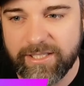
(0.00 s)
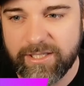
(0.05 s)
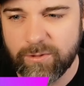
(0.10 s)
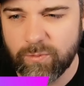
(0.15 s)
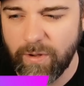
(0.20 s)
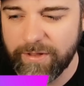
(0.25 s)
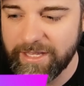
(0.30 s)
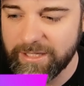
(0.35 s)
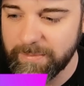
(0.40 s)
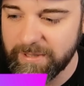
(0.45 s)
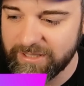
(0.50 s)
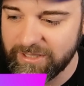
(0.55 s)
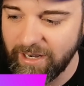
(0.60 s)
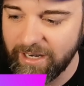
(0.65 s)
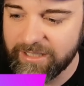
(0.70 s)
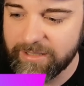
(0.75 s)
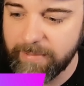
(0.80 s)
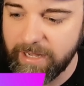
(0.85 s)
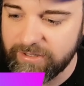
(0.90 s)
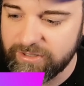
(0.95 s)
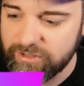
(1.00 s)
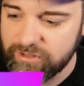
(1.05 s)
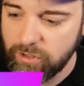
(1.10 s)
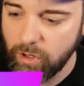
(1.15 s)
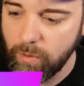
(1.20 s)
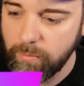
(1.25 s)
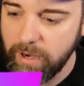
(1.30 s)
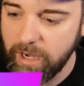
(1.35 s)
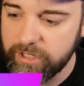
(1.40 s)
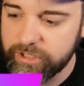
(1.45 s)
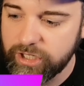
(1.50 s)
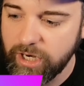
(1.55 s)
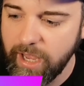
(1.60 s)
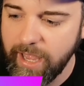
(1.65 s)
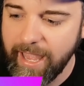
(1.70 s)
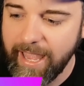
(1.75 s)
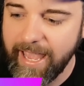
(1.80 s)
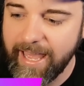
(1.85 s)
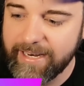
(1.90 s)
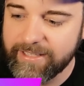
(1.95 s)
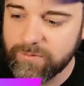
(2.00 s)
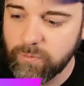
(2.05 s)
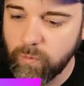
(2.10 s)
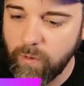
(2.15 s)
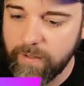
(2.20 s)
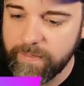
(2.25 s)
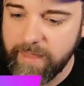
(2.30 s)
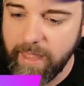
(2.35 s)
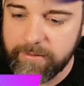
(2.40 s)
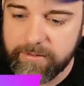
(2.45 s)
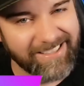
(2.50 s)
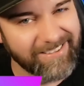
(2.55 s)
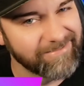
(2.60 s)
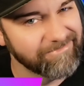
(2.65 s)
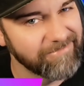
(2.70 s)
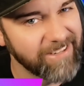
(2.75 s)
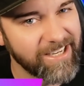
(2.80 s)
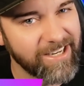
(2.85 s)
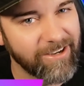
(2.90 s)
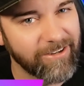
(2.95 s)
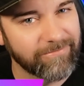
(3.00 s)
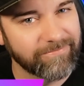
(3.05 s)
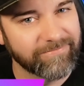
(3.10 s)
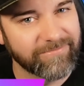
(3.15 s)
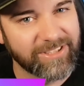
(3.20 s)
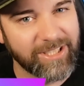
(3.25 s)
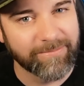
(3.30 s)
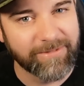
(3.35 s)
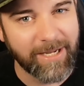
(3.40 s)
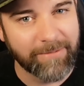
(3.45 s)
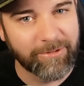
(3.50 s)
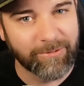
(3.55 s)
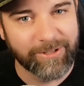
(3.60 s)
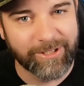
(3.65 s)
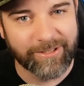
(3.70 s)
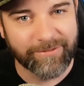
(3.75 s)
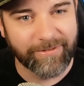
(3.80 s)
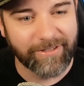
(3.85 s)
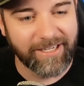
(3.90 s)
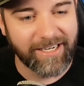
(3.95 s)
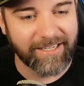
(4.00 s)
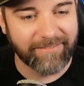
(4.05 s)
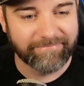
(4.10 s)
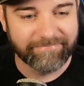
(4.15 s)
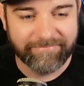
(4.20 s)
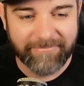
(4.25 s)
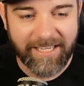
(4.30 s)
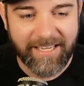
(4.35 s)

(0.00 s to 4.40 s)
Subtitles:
is one that's been talked about so much, and it's one that's, sometimes we just forget.